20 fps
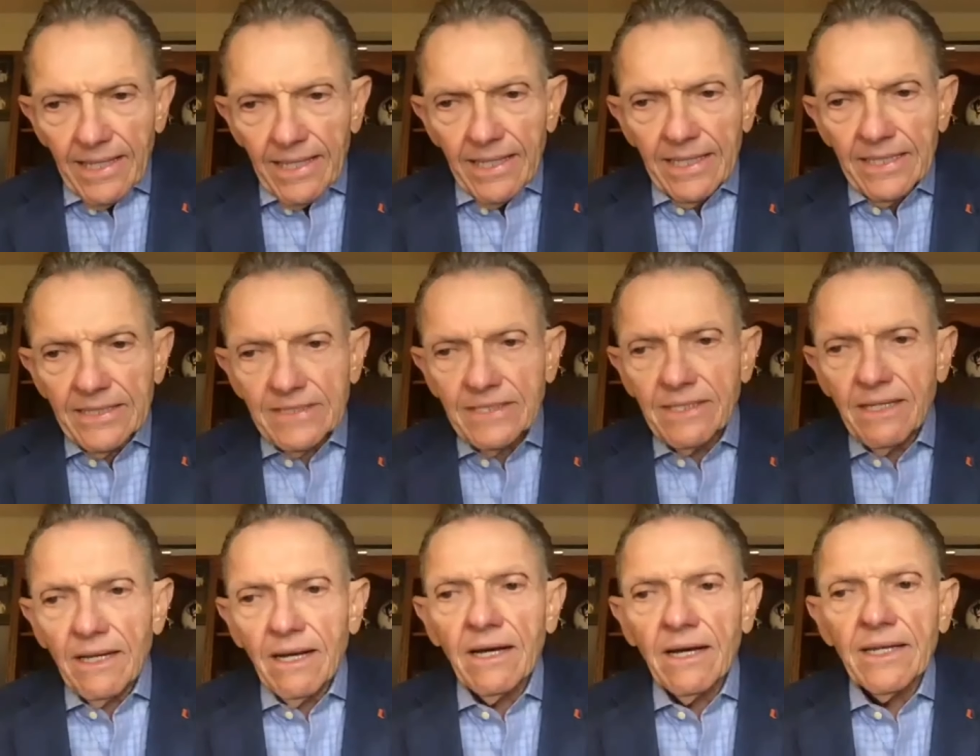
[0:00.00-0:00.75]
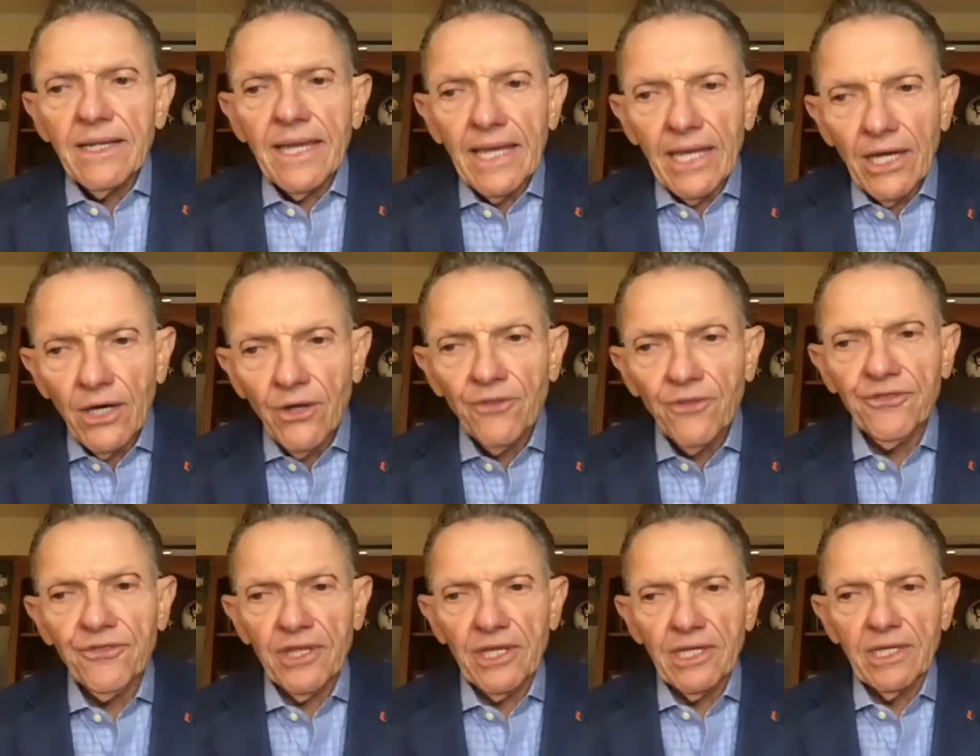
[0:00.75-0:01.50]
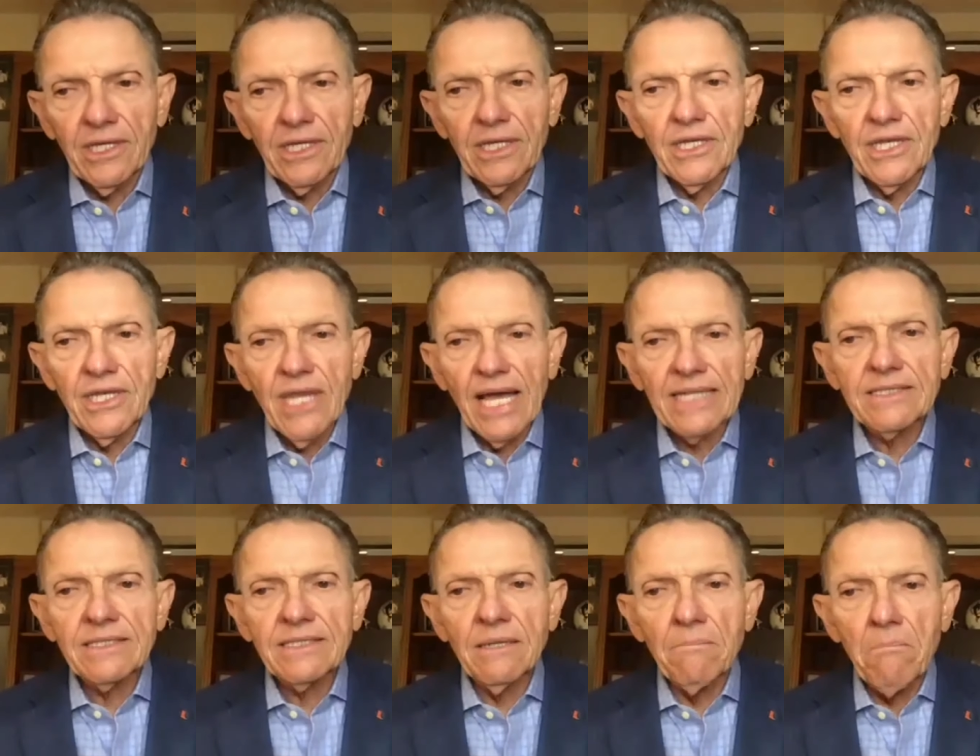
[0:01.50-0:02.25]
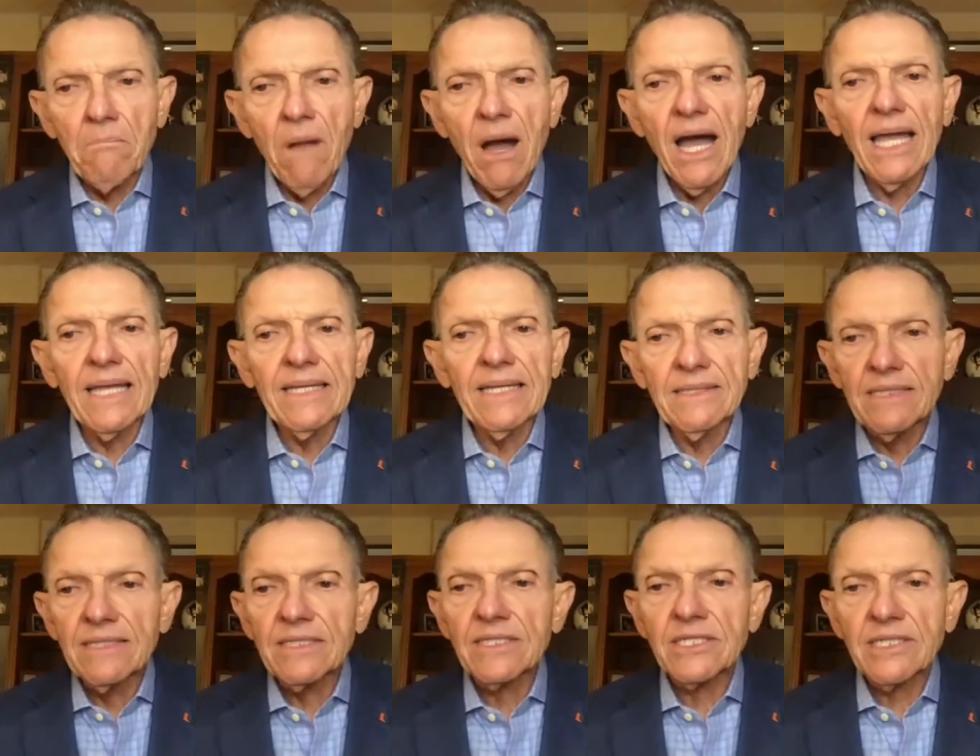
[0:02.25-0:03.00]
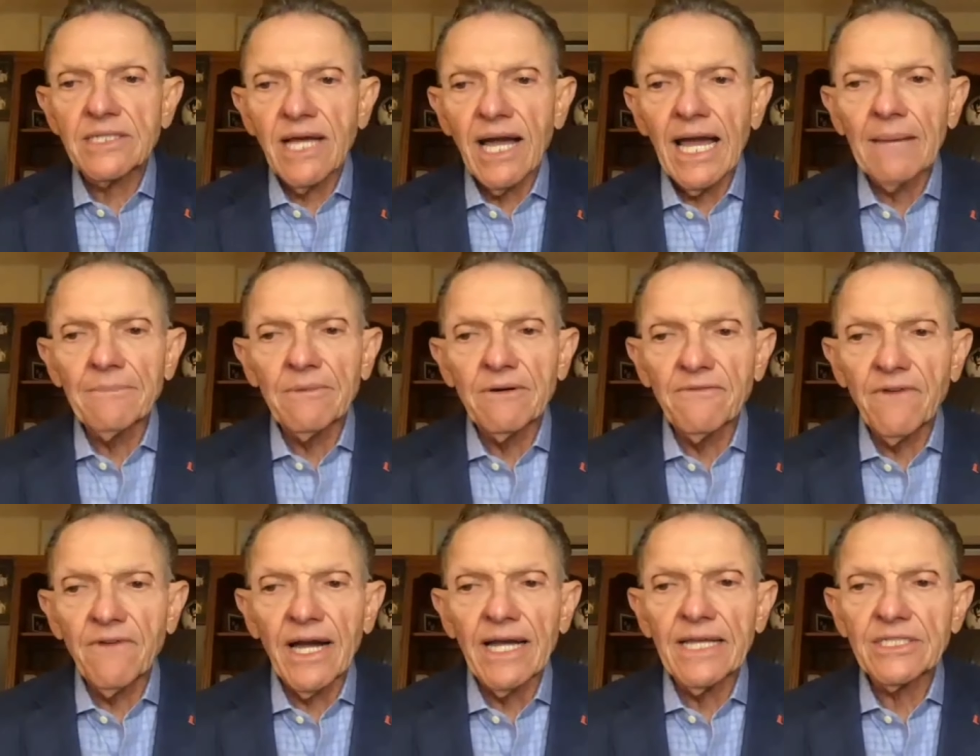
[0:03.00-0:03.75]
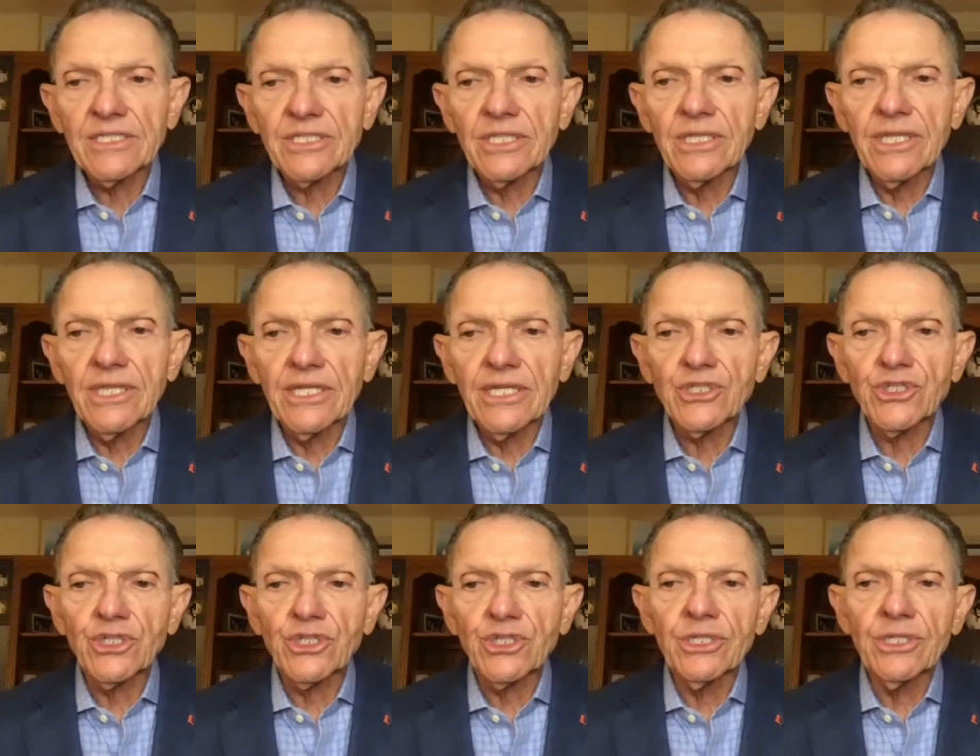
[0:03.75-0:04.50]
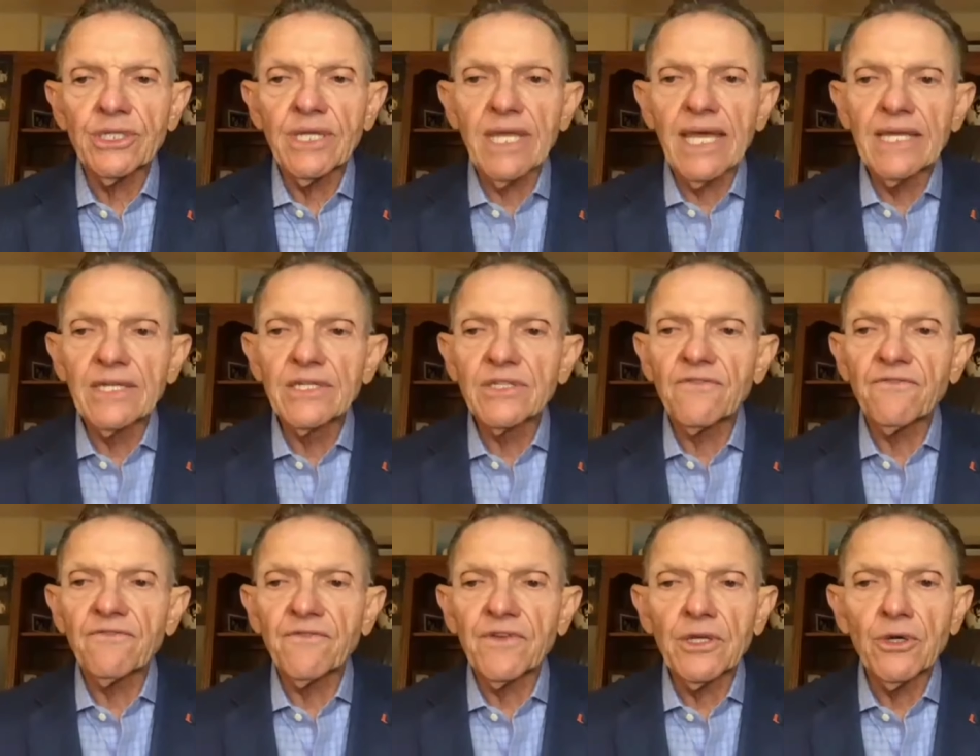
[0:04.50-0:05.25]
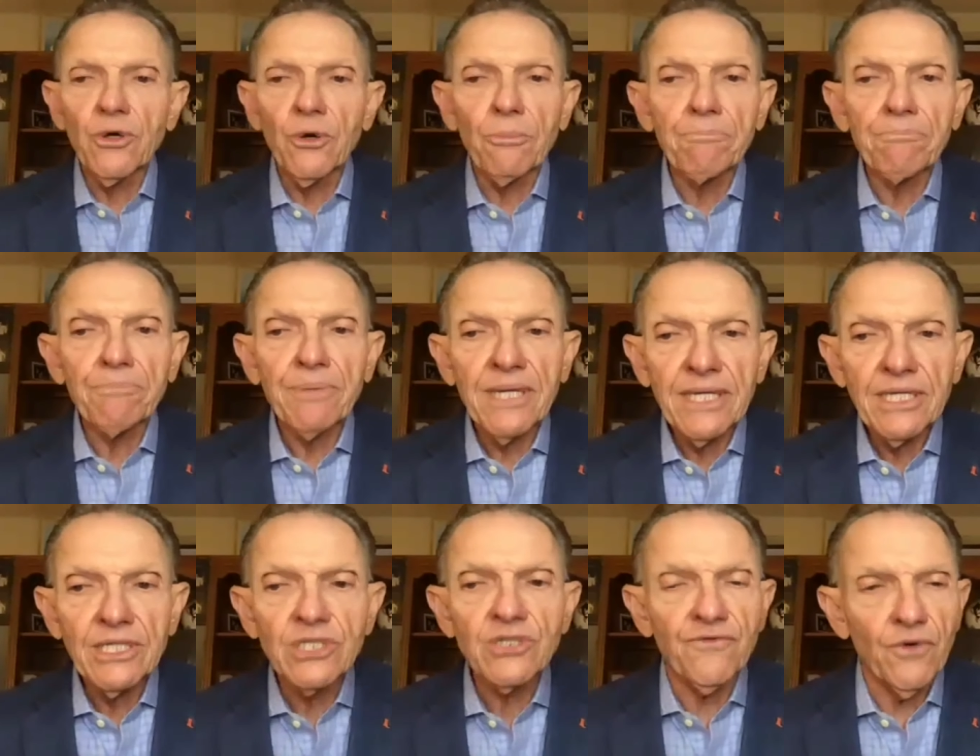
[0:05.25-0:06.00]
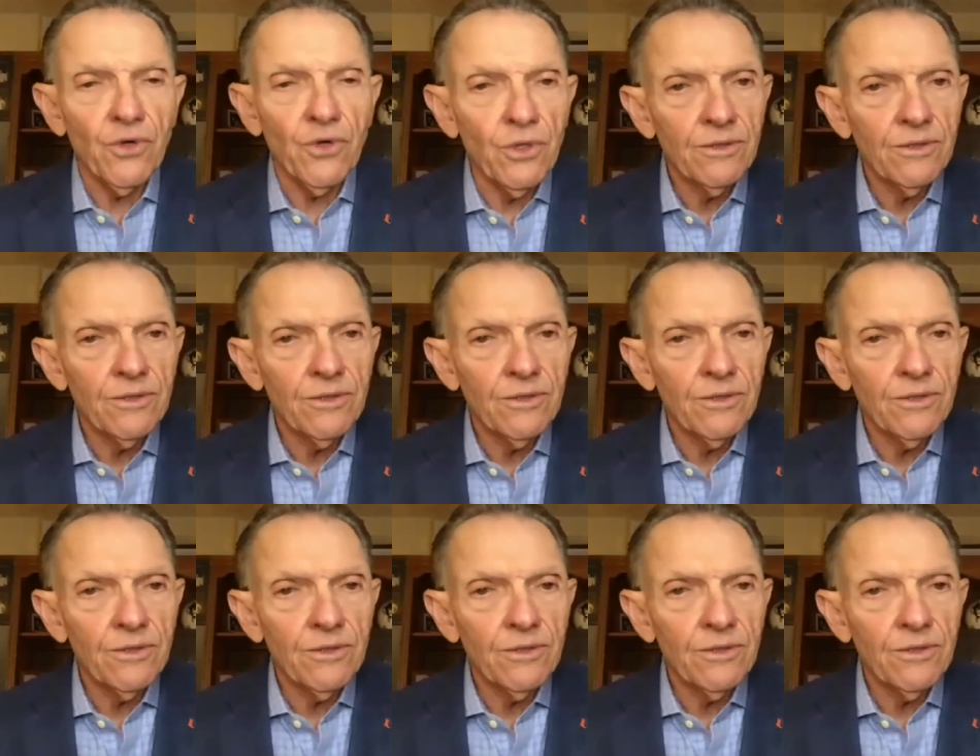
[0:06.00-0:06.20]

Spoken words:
Is it unhealthy not to mind this time of isolation and to feel peaceful?